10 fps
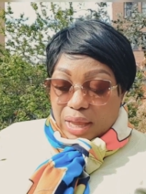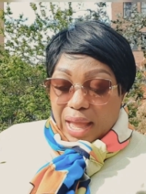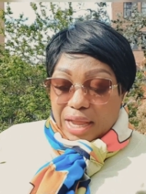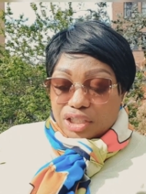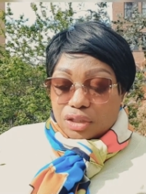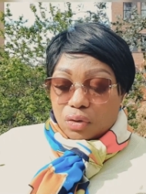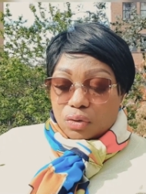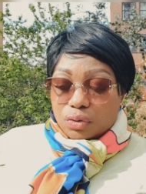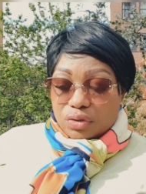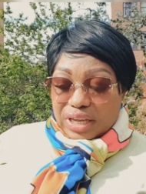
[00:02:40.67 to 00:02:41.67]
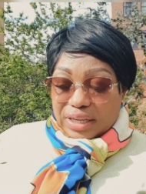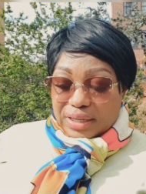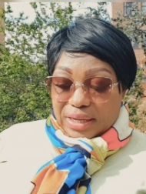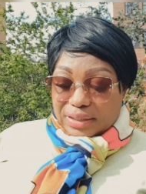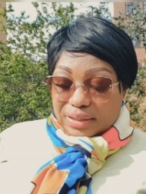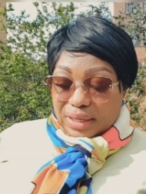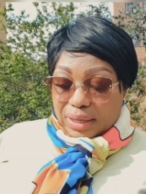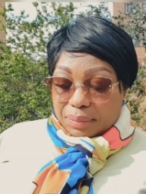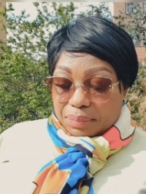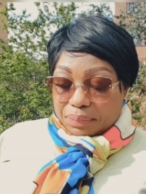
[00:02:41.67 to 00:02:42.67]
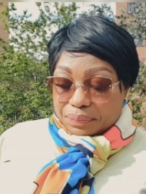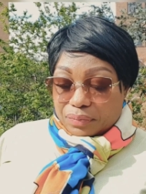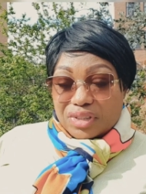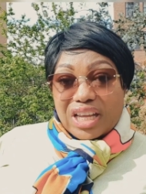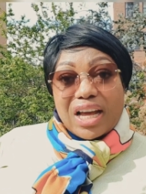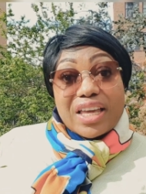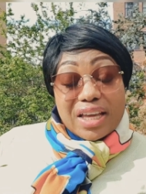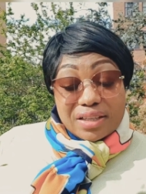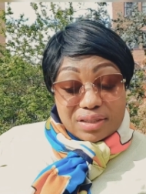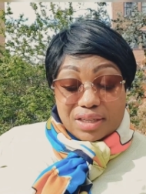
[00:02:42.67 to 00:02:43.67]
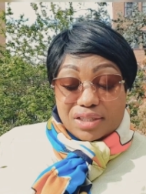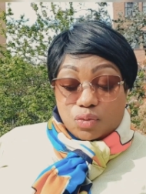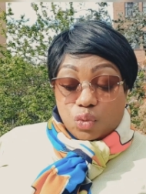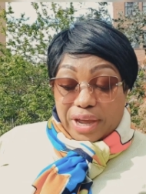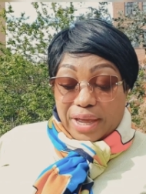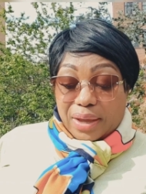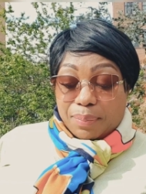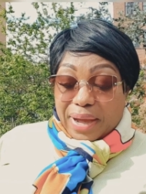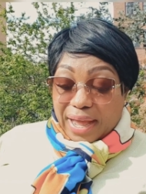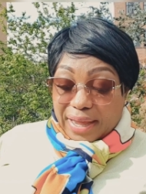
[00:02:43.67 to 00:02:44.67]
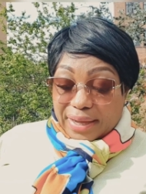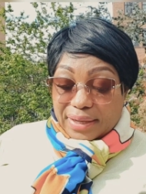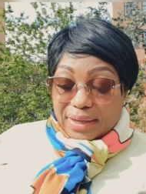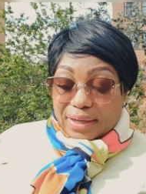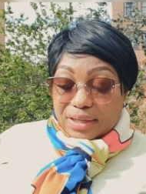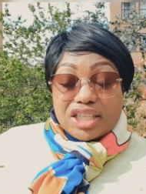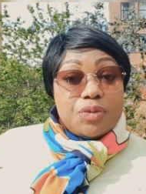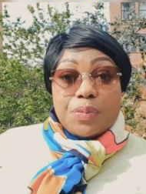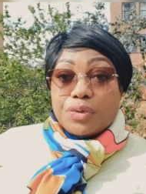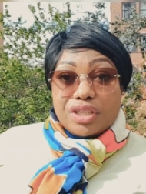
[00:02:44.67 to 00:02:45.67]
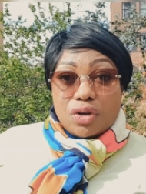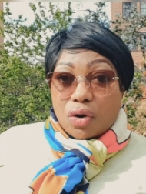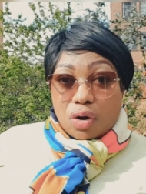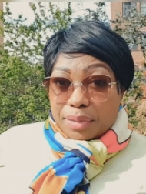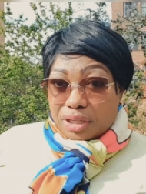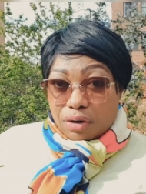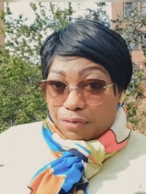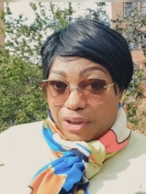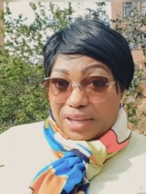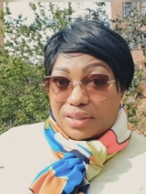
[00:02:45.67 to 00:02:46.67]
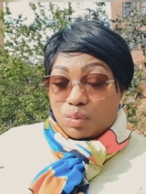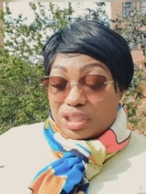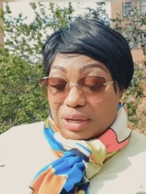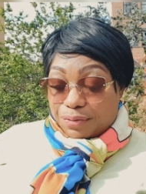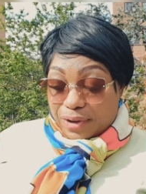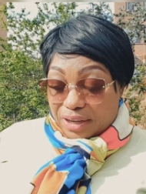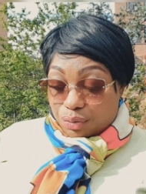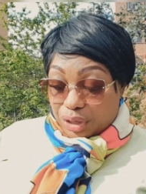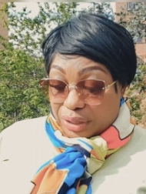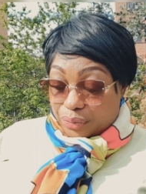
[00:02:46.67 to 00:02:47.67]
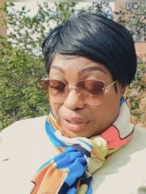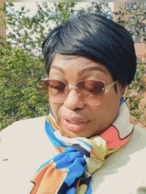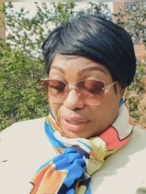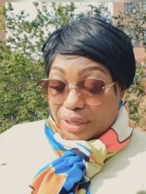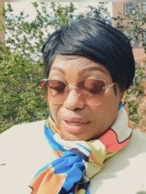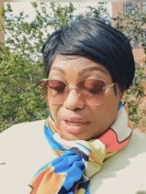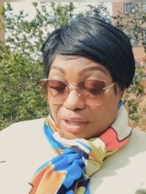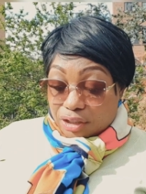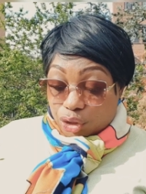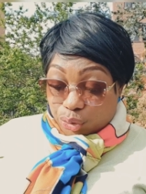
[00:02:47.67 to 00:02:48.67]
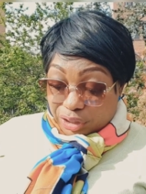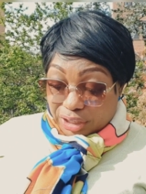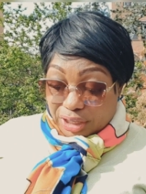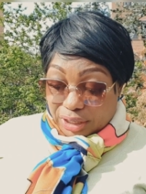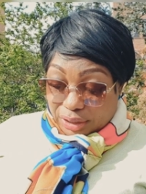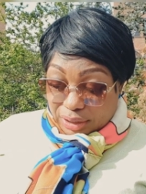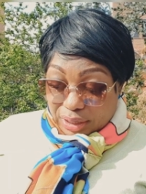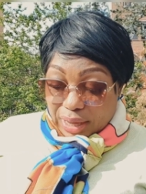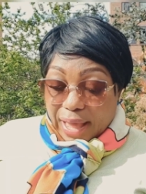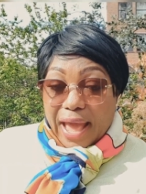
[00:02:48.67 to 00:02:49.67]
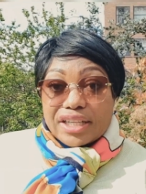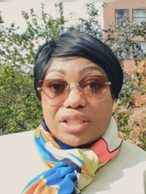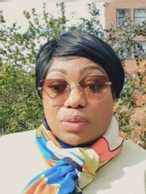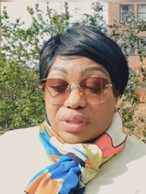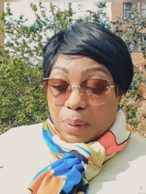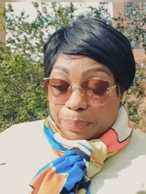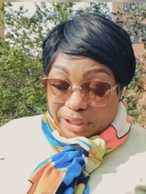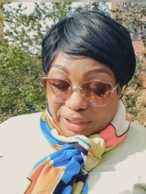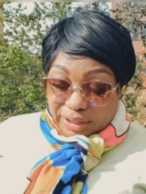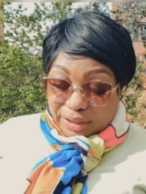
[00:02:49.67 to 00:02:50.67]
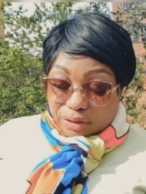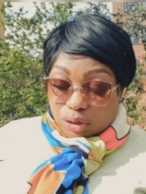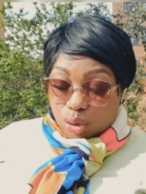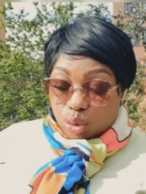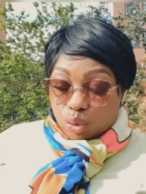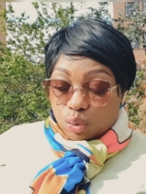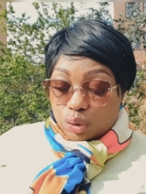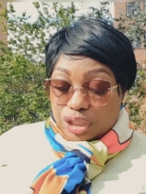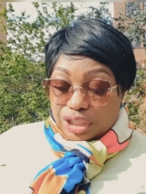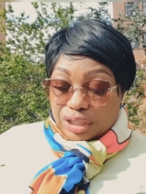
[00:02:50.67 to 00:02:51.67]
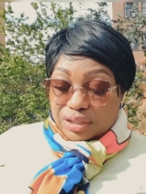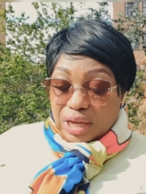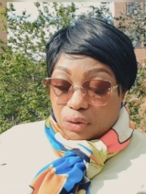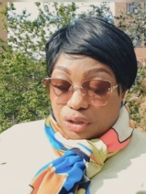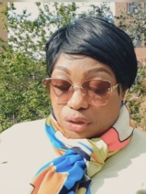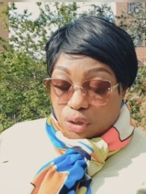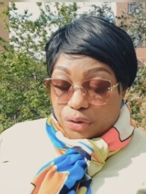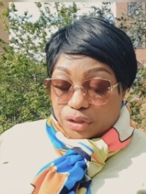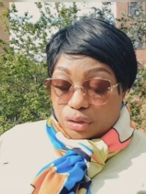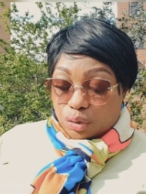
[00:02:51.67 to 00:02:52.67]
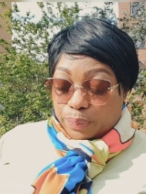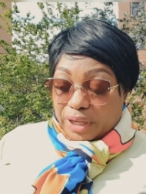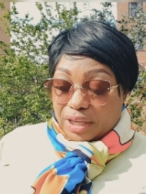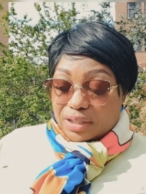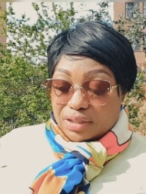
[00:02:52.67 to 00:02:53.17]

And she also said that there are cases whereby these people did not commit the offense, which I find really, really intriguing. And she was appealing to the Saudi authorities to please